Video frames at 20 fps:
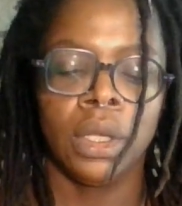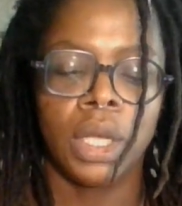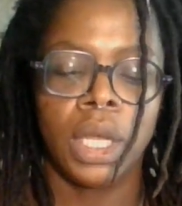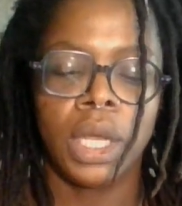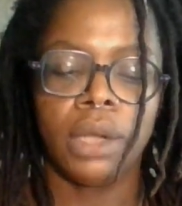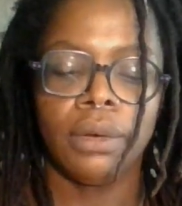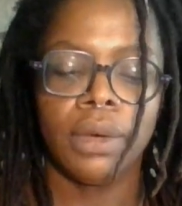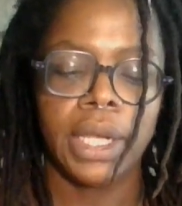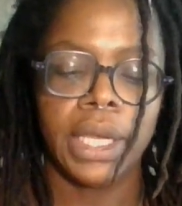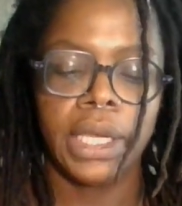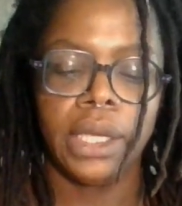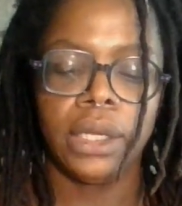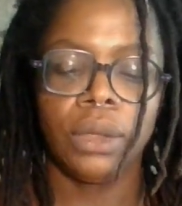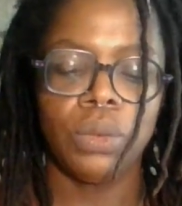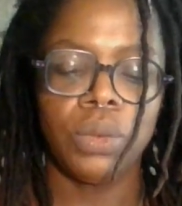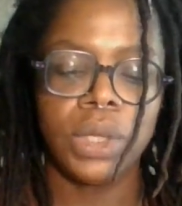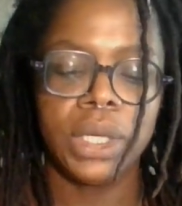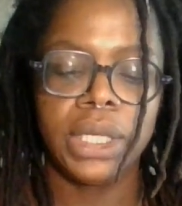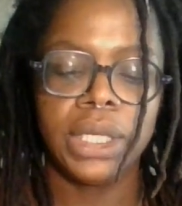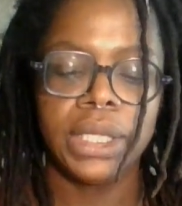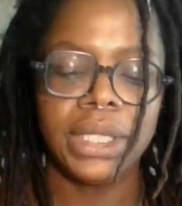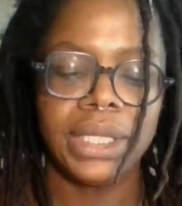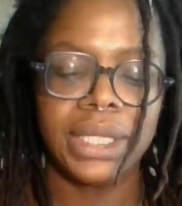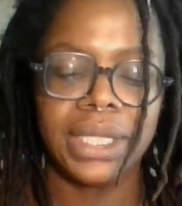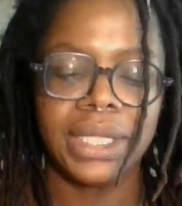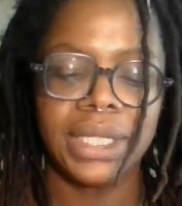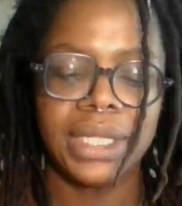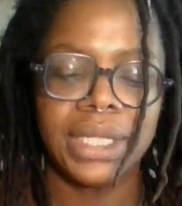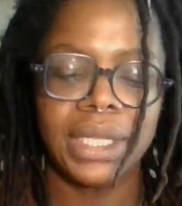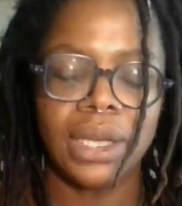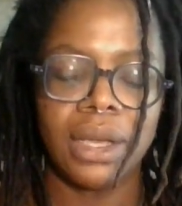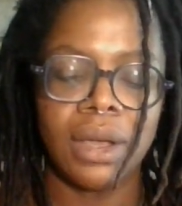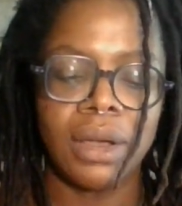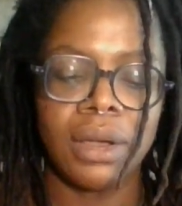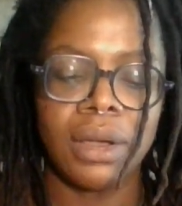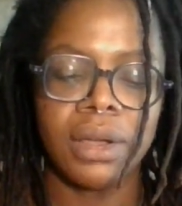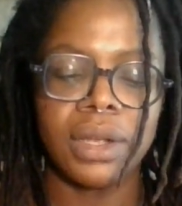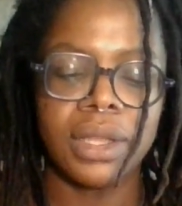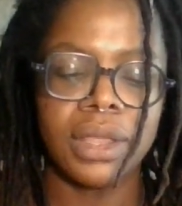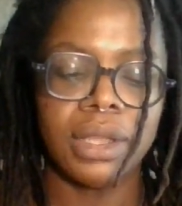All right, what
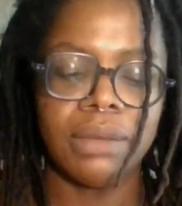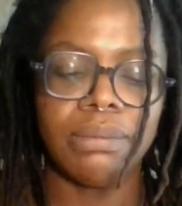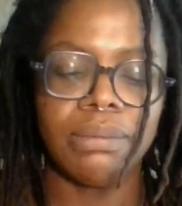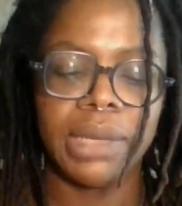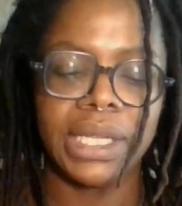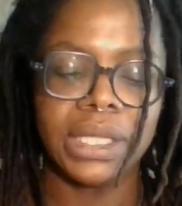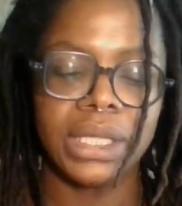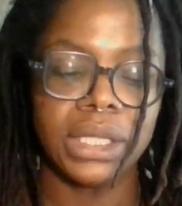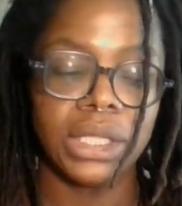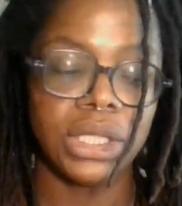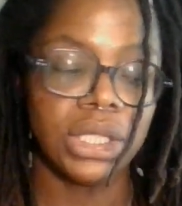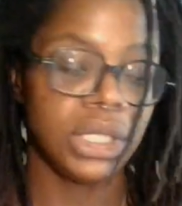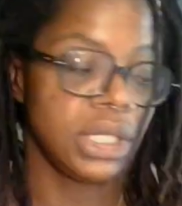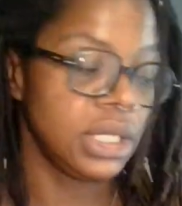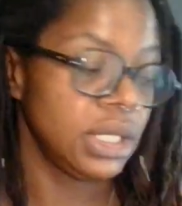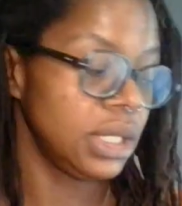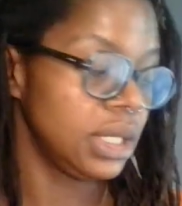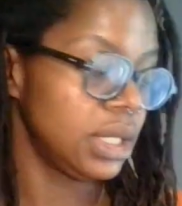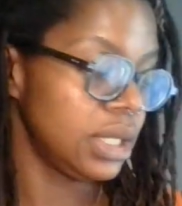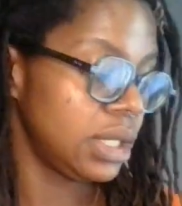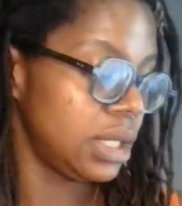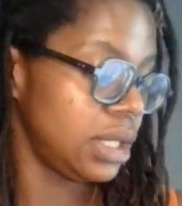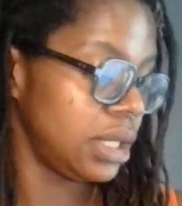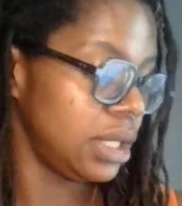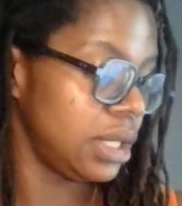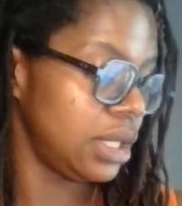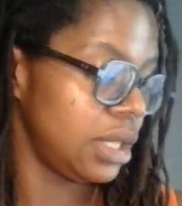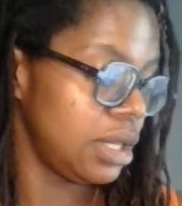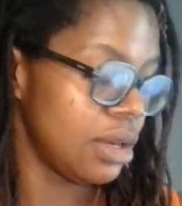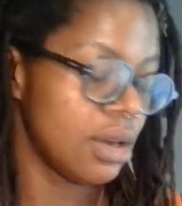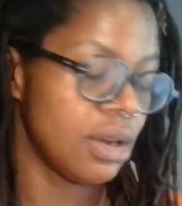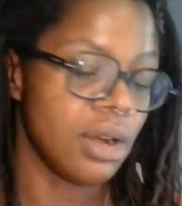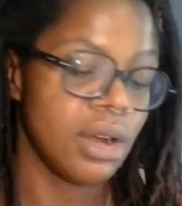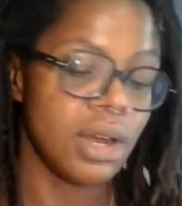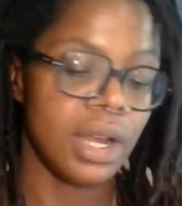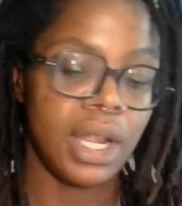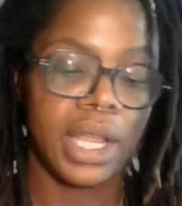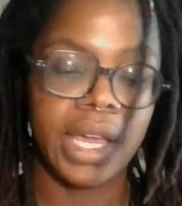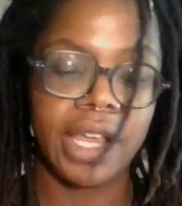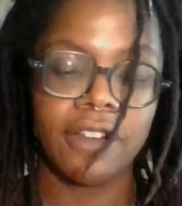are the messages? There are
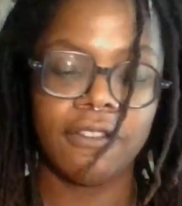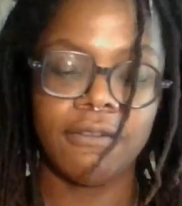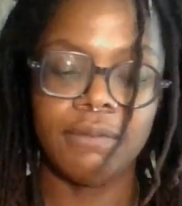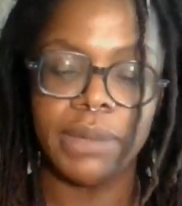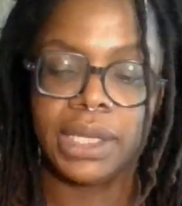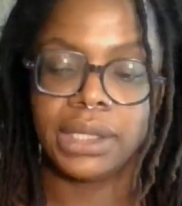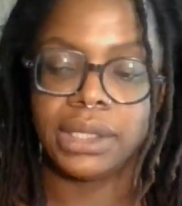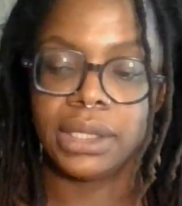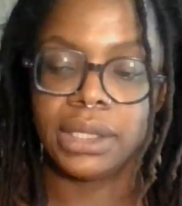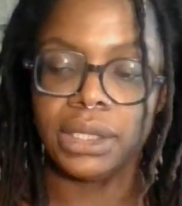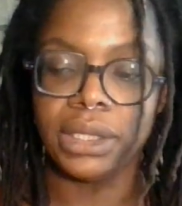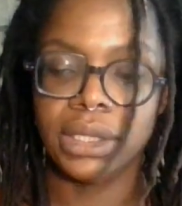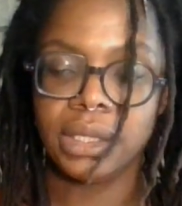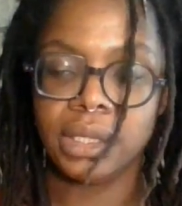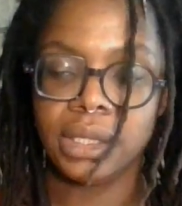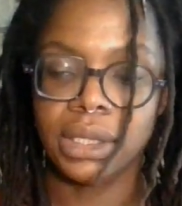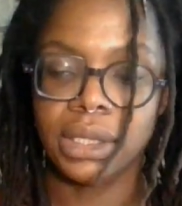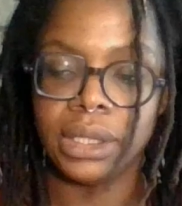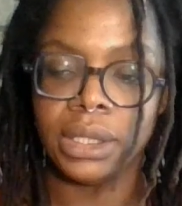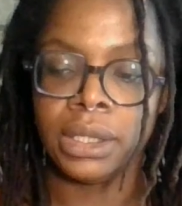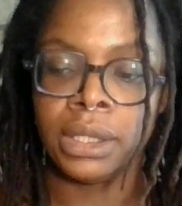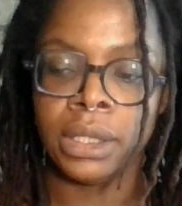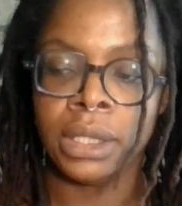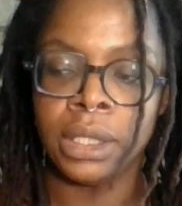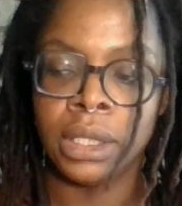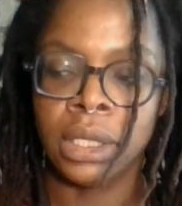a lot of messages.